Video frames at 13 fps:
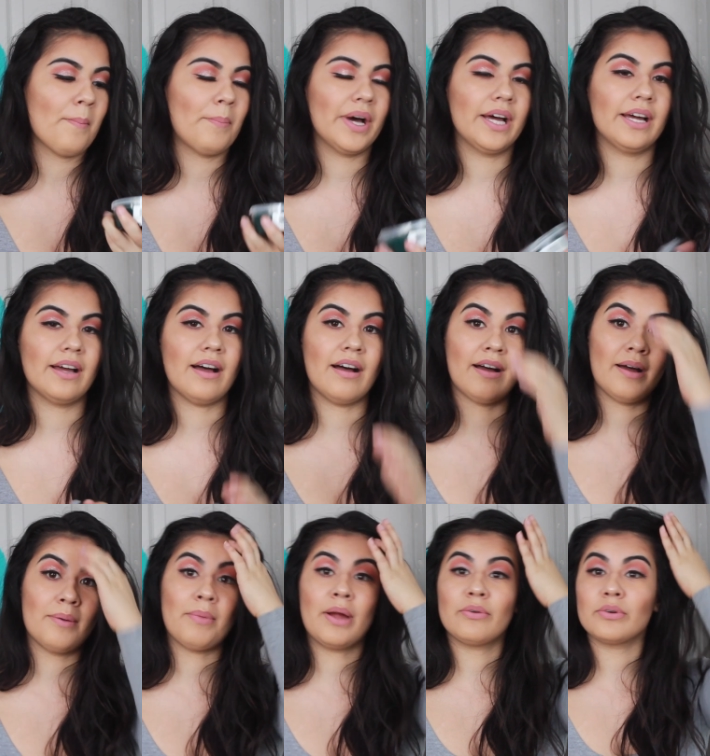But
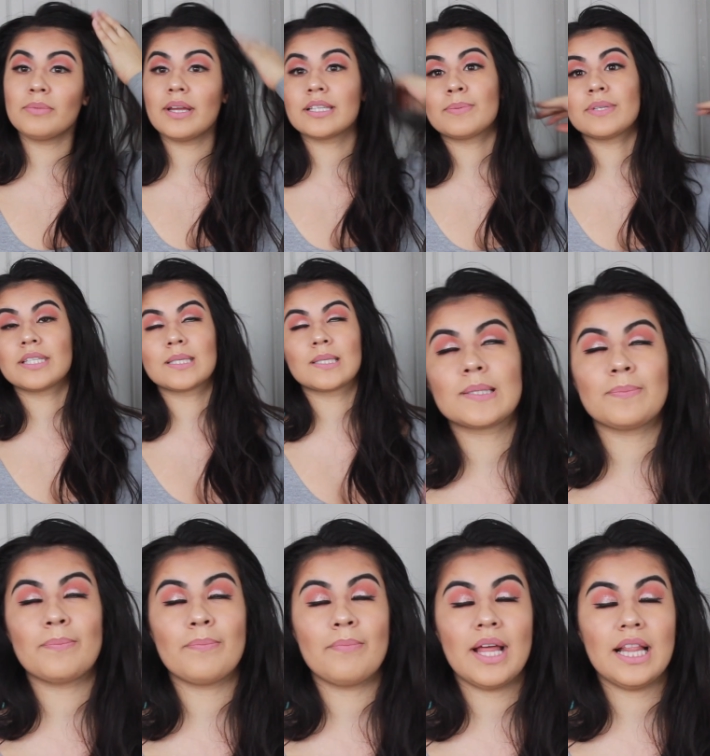my room has been
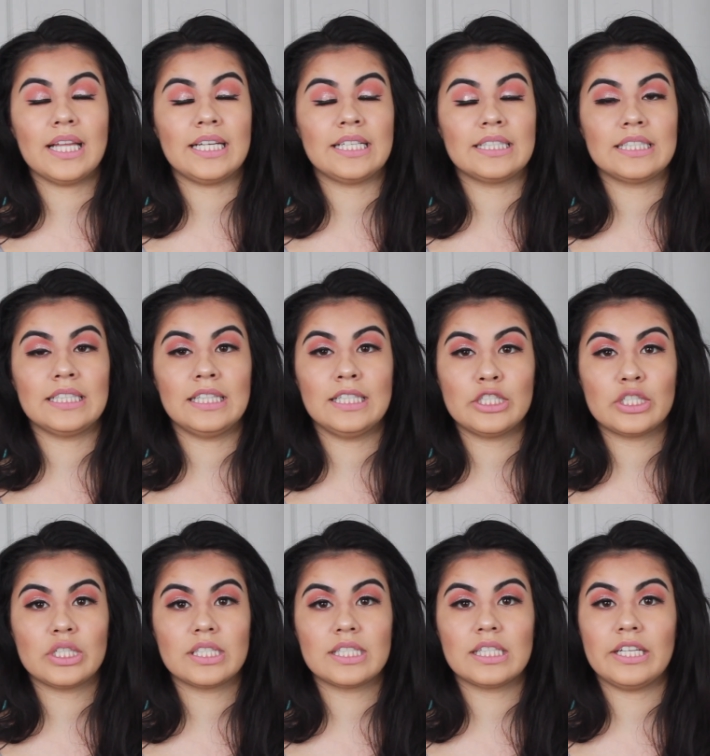smelling
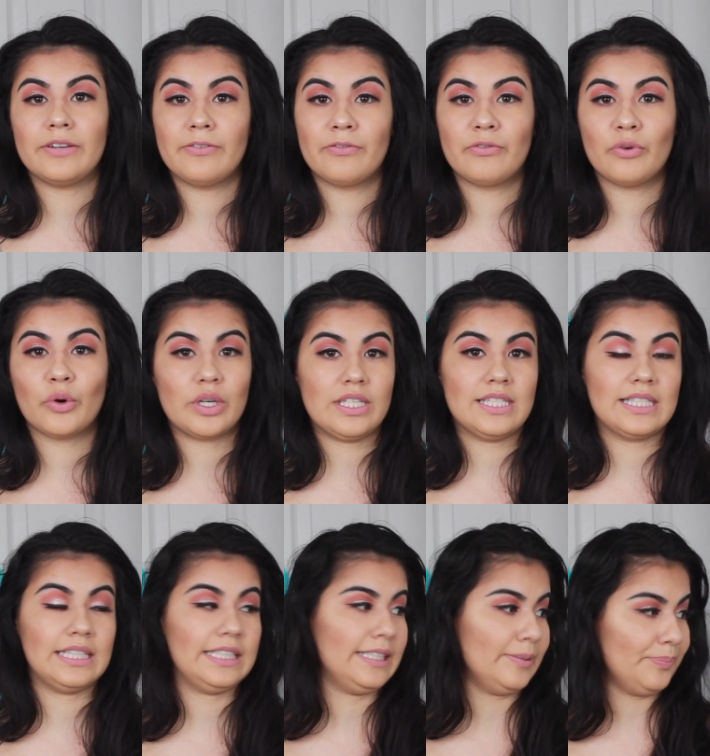deliciously
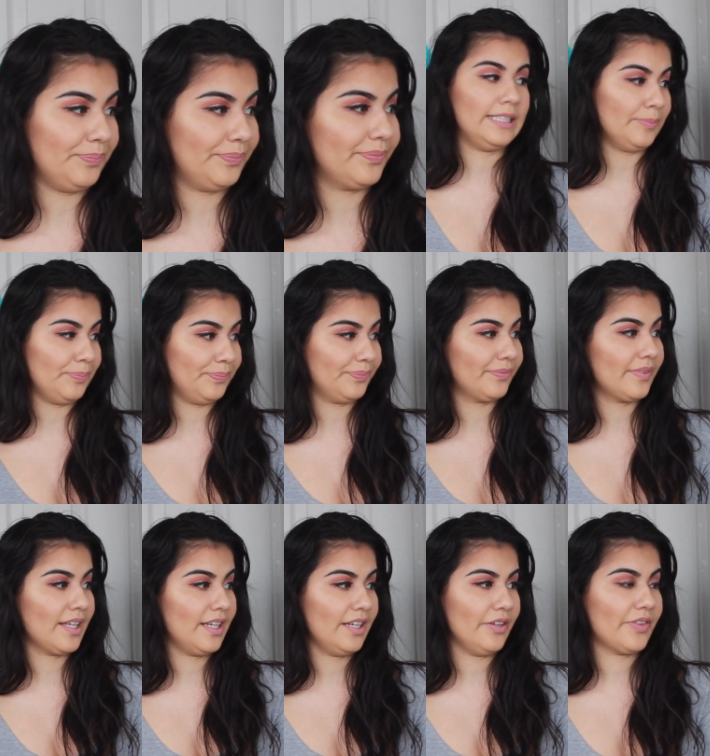forestly,
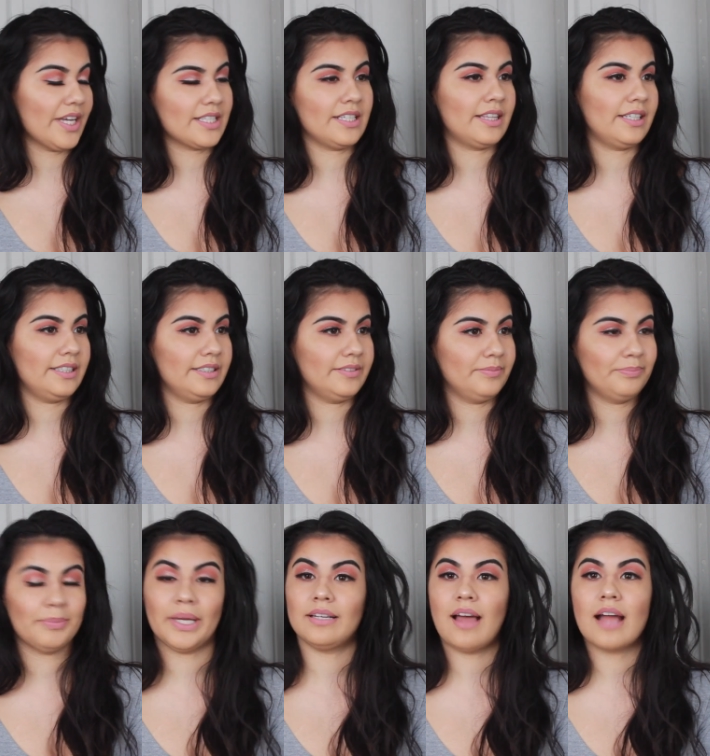if that's a thing.
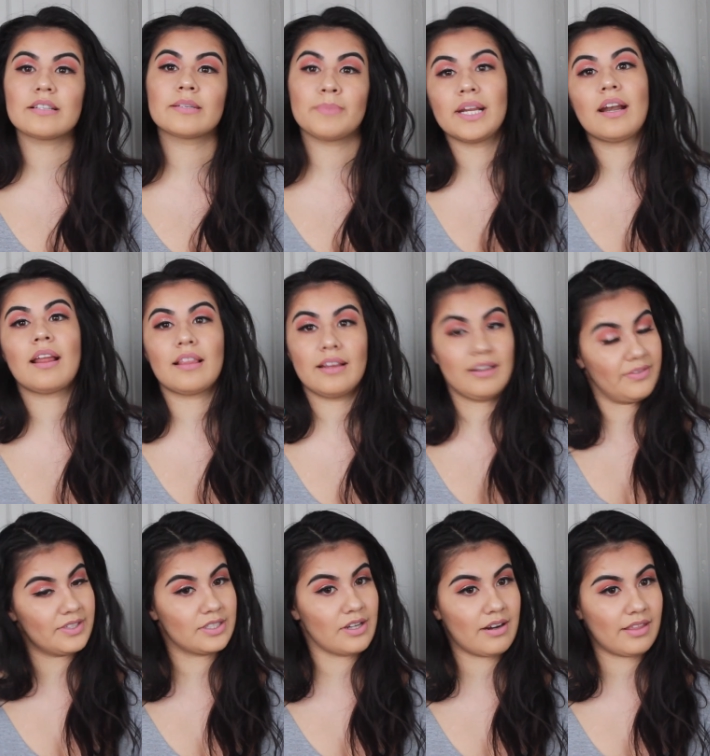But I just made it a thing if
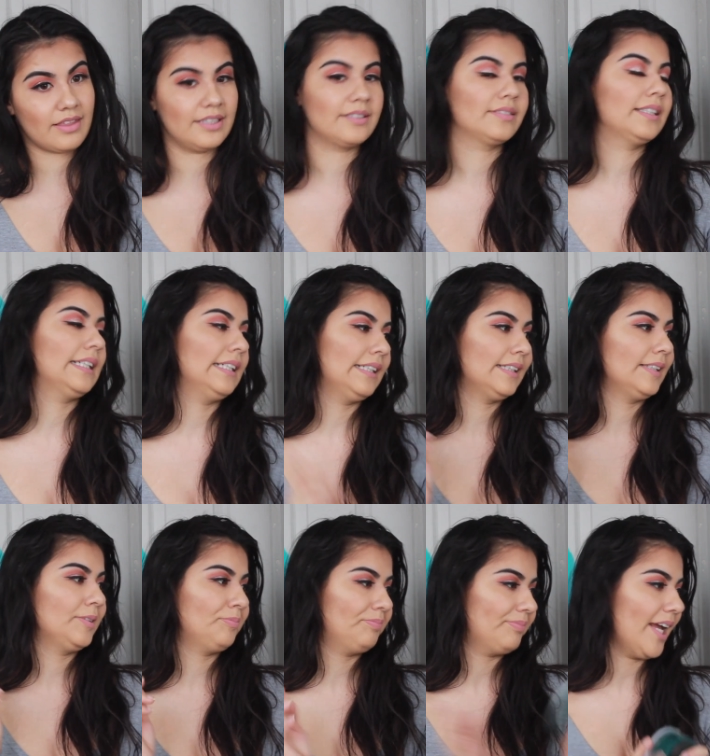it's not a thing.
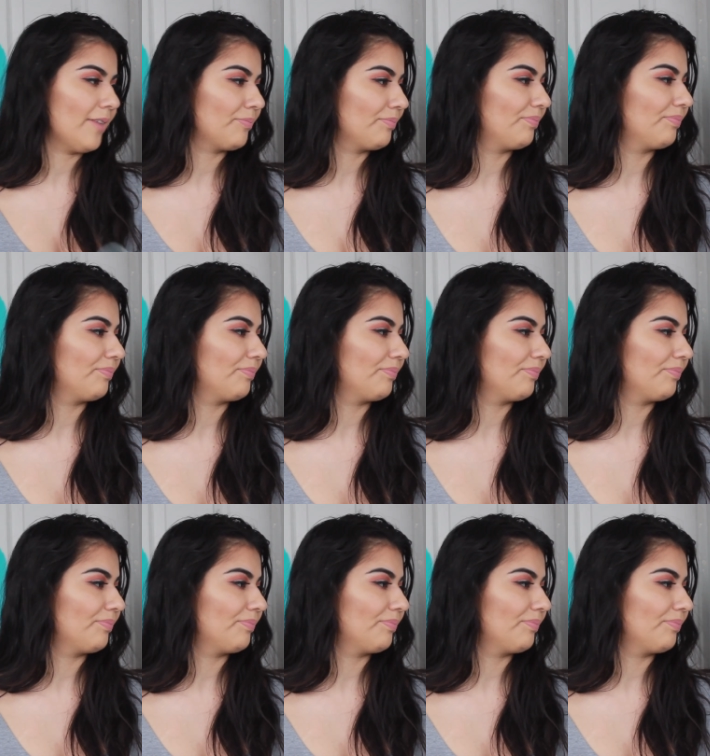Yeah.